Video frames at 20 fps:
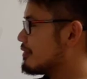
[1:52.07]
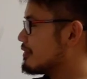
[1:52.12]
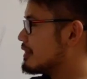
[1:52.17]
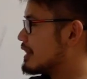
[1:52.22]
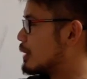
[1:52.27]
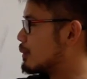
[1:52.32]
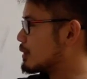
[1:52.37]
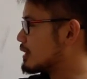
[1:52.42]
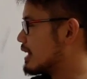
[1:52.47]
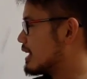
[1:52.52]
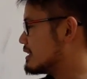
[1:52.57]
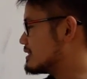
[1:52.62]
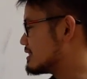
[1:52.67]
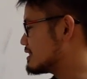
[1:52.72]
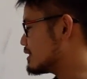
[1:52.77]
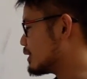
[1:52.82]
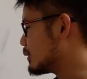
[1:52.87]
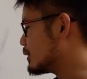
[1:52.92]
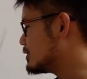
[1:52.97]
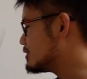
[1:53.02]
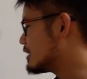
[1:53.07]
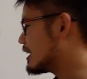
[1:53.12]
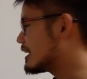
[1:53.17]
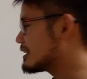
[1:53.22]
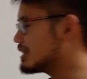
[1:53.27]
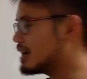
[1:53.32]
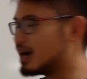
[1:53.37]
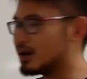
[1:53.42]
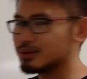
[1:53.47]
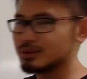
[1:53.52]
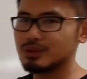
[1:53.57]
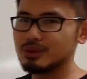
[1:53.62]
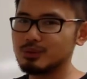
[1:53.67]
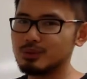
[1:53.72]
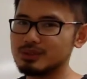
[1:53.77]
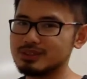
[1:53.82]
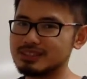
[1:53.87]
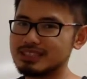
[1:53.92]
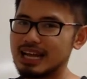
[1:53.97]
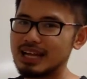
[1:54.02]
that will cancel each other out
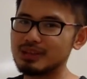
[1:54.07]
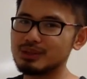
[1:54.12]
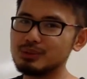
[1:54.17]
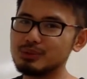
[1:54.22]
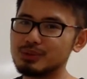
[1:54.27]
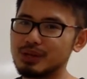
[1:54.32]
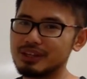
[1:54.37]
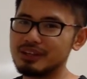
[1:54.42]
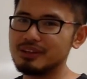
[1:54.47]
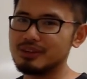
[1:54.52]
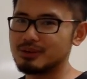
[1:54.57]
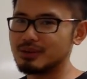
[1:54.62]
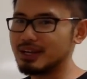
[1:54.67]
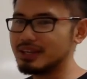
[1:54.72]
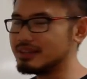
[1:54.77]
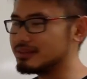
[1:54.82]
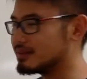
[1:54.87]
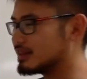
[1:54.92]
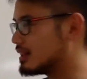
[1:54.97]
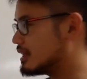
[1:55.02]
with that 2 right here, right?